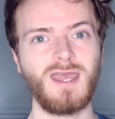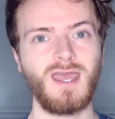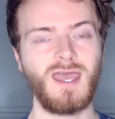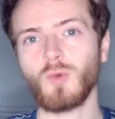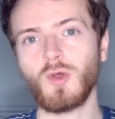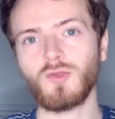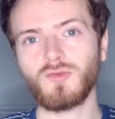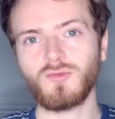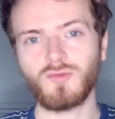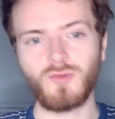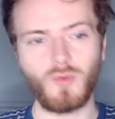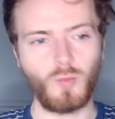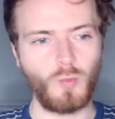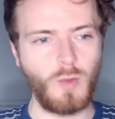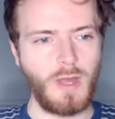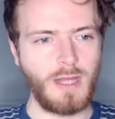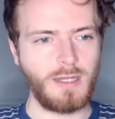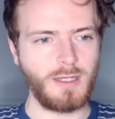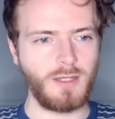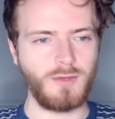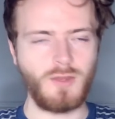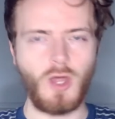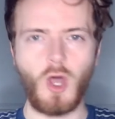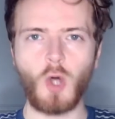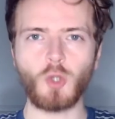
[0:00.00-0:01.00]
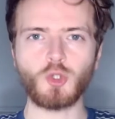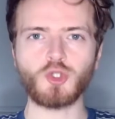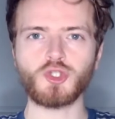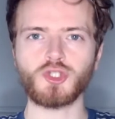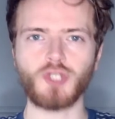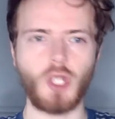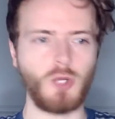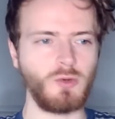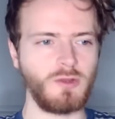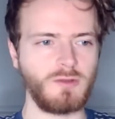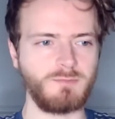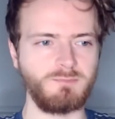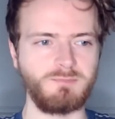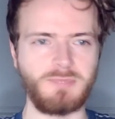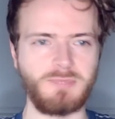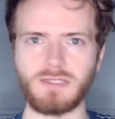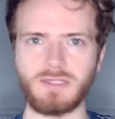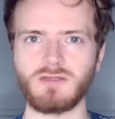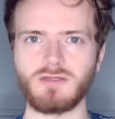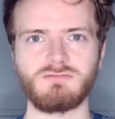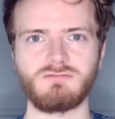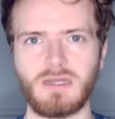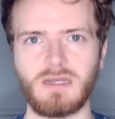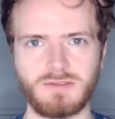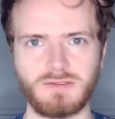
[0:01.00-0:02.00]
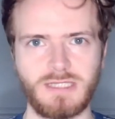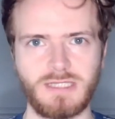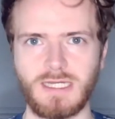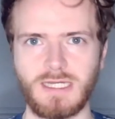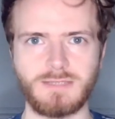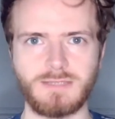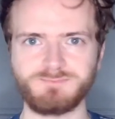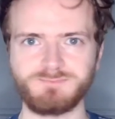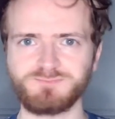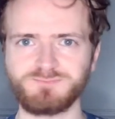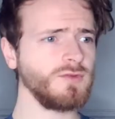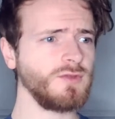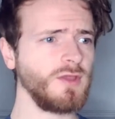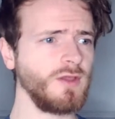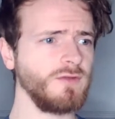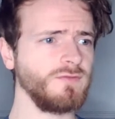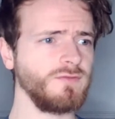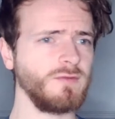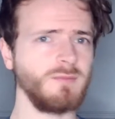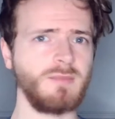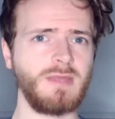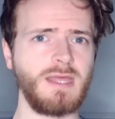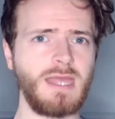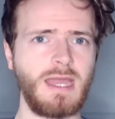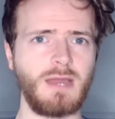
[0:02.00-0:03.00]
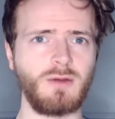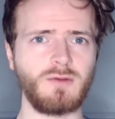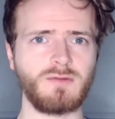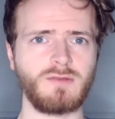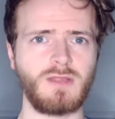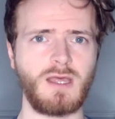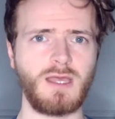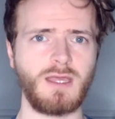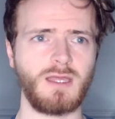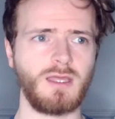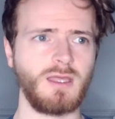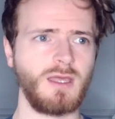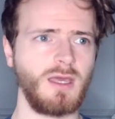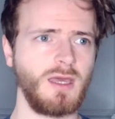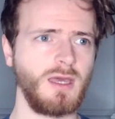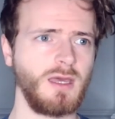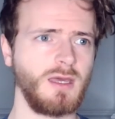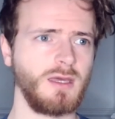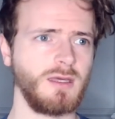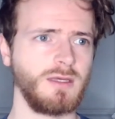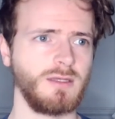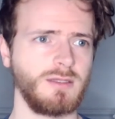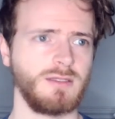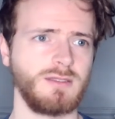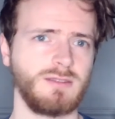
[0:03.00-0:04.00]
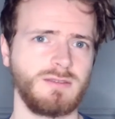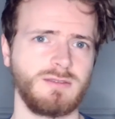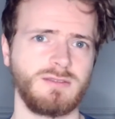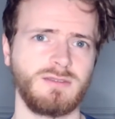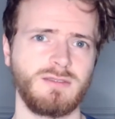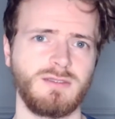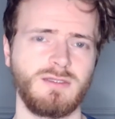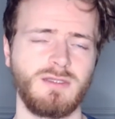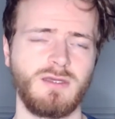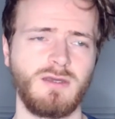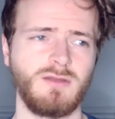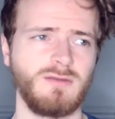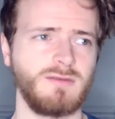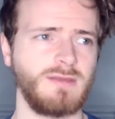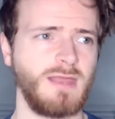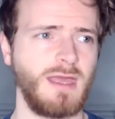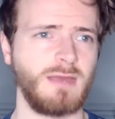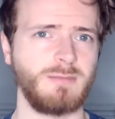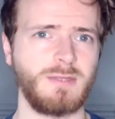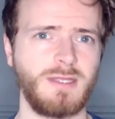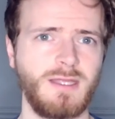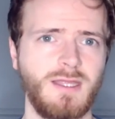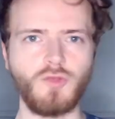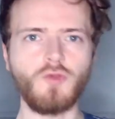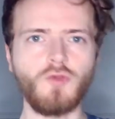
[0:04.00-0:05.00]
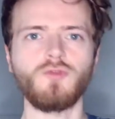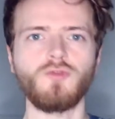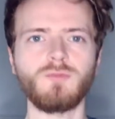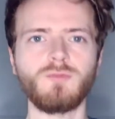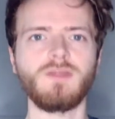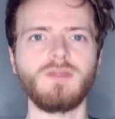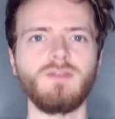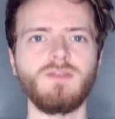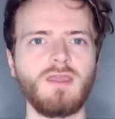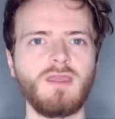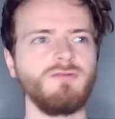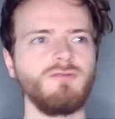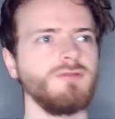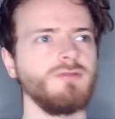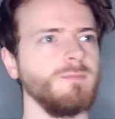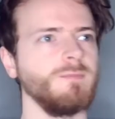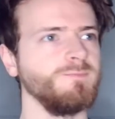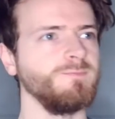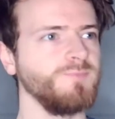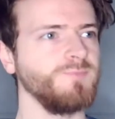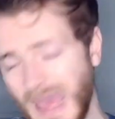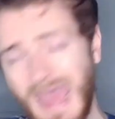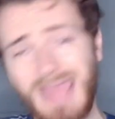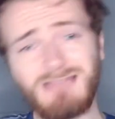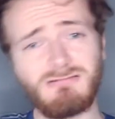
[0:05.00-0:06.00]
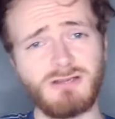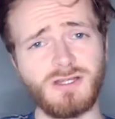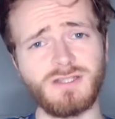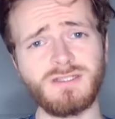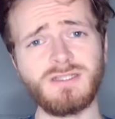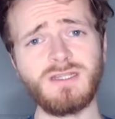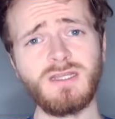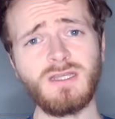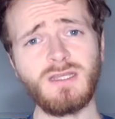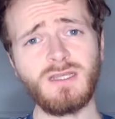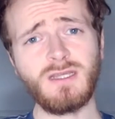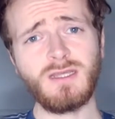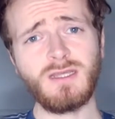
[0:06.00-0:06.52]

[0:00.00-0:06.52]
Wasn't done well, and the whole show is built around that. So for me, I was like, god damn it. Do something different. Heron,